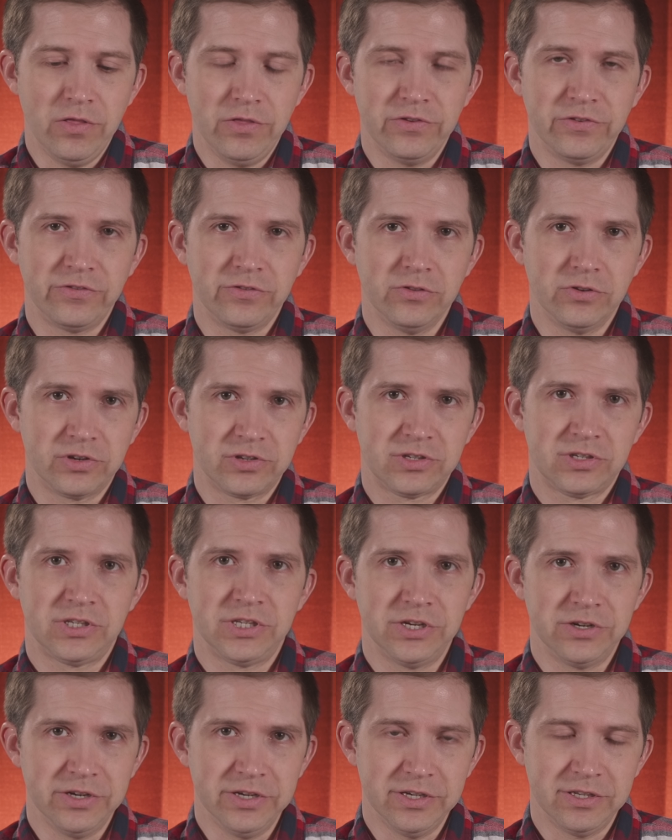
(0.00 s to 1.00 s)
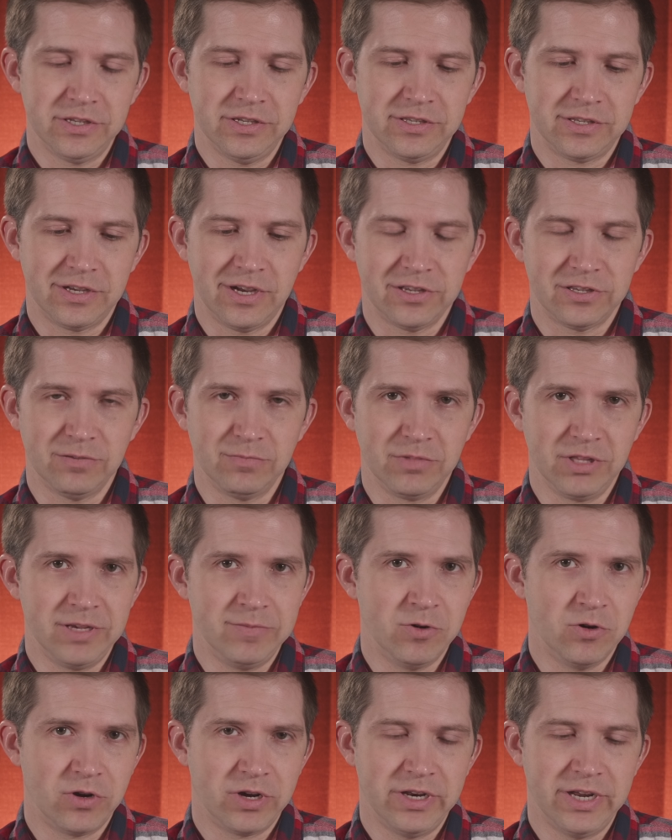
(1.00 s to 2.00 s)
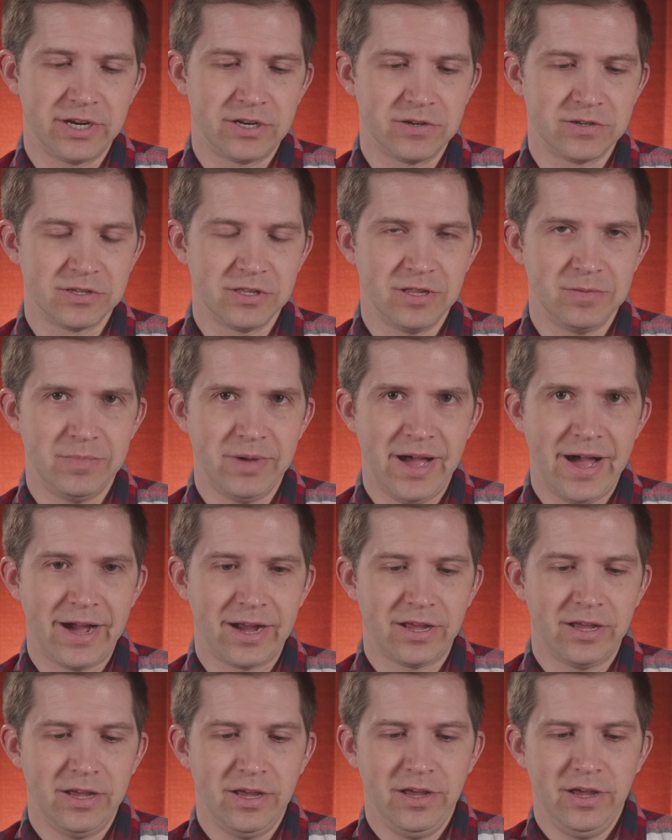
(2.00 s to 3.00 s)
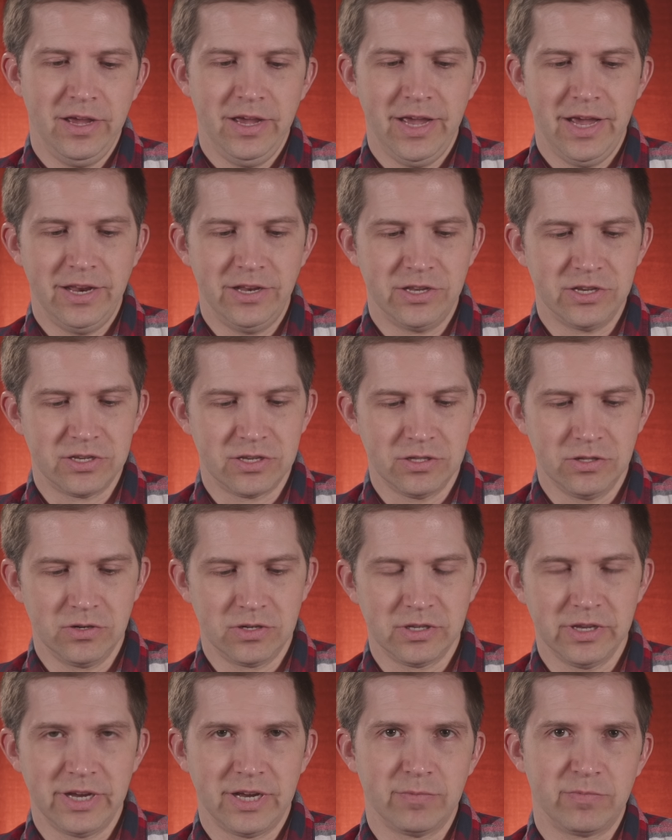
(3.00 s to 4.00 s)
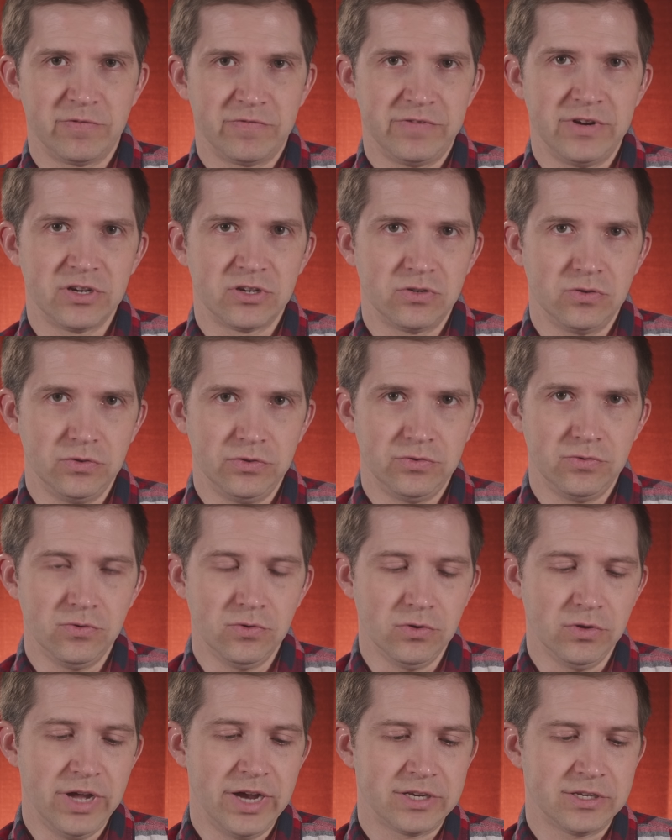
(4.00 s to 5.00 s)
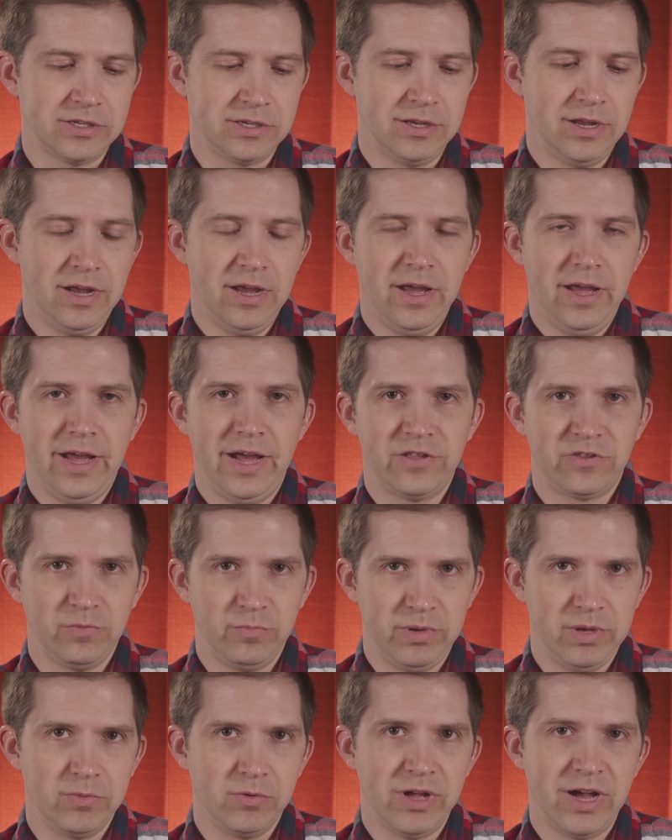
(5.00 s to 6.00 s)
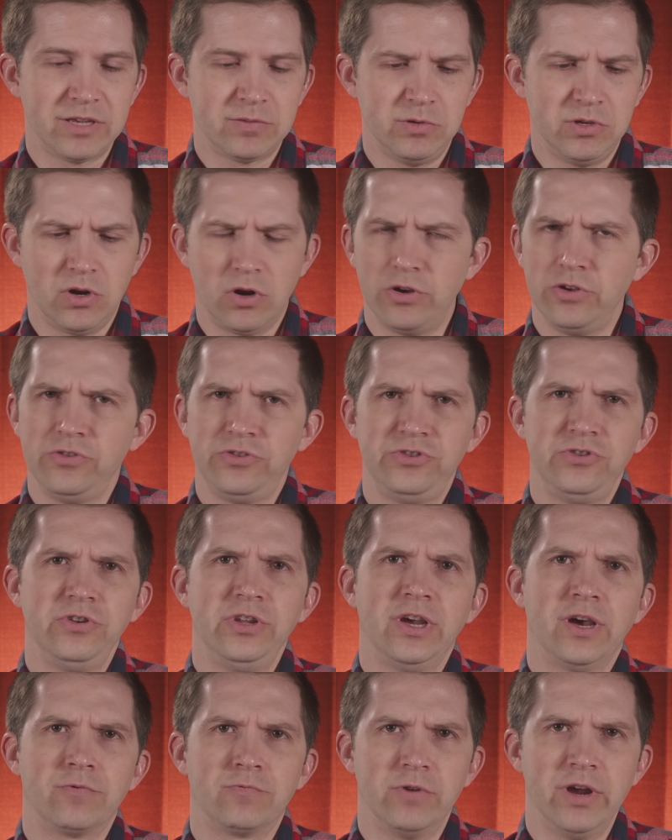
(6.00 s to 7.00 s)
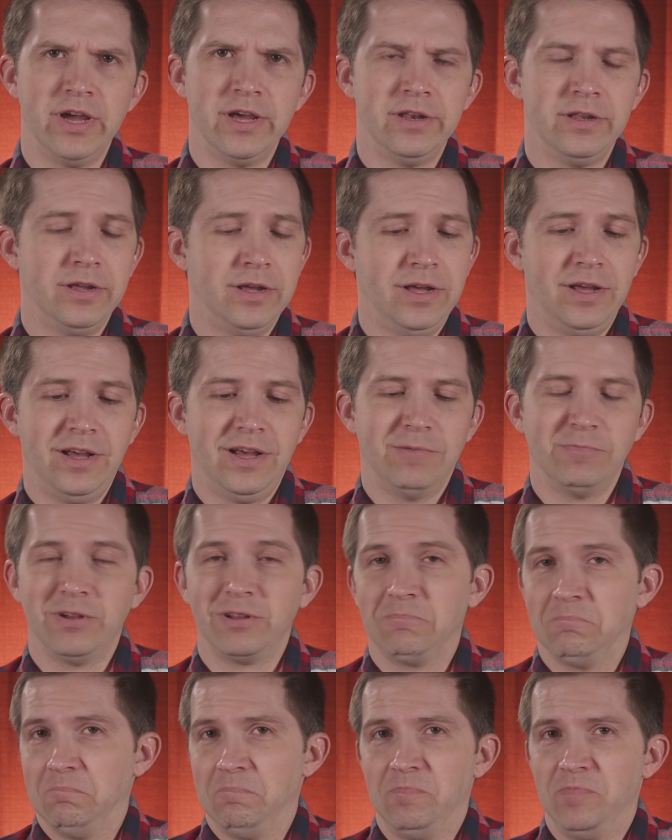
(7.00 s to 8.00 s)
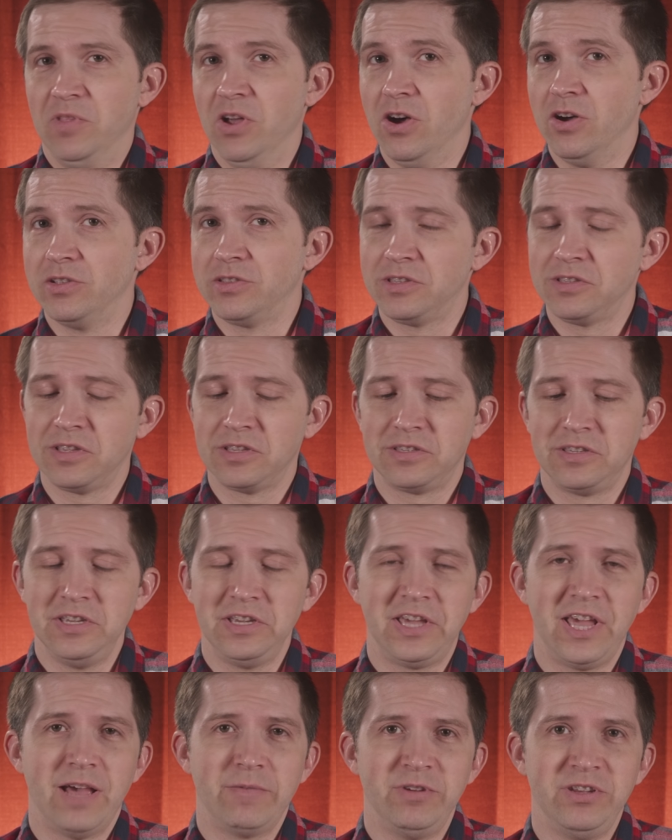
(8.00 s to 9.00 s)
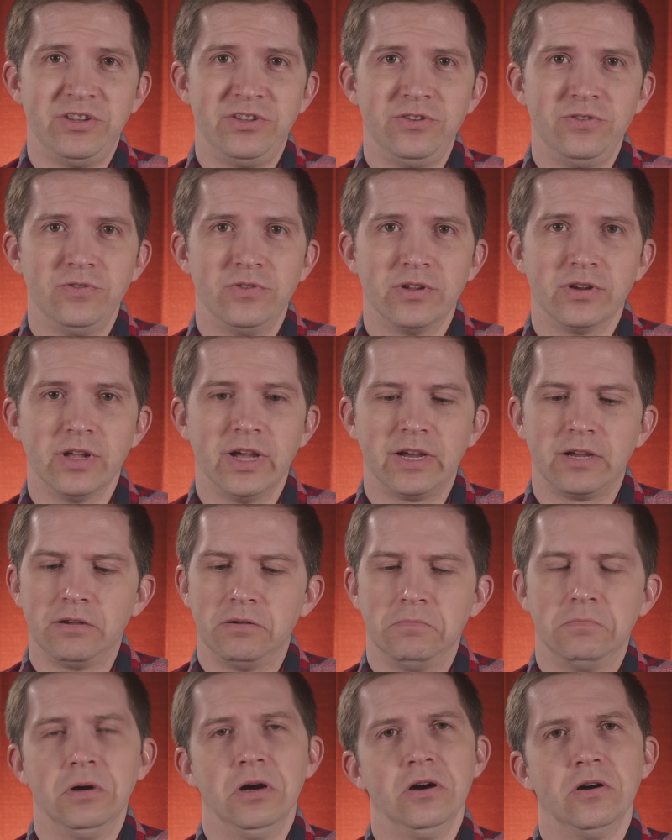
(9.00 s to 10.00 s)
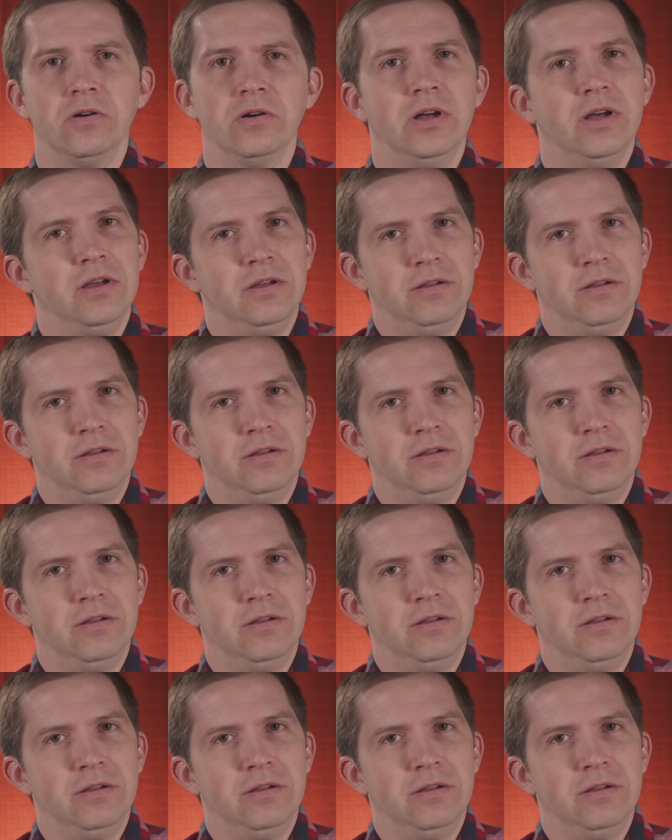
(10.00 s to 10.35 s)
This looks serious. It's got some LEMO connectors on the back, and it just looks like a professional tool. Actually, had some people ask me, are you shooting on red? I'm like, no, this is a zcam E2. They're like, oh.